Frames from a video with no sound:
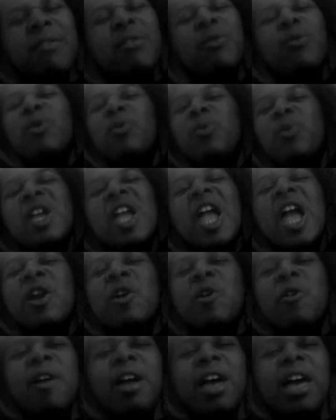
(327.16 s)
Even when we
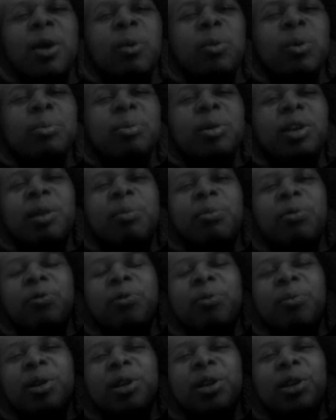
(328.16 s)
interact with
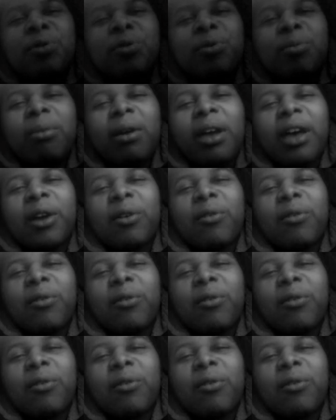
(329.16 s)
people from a different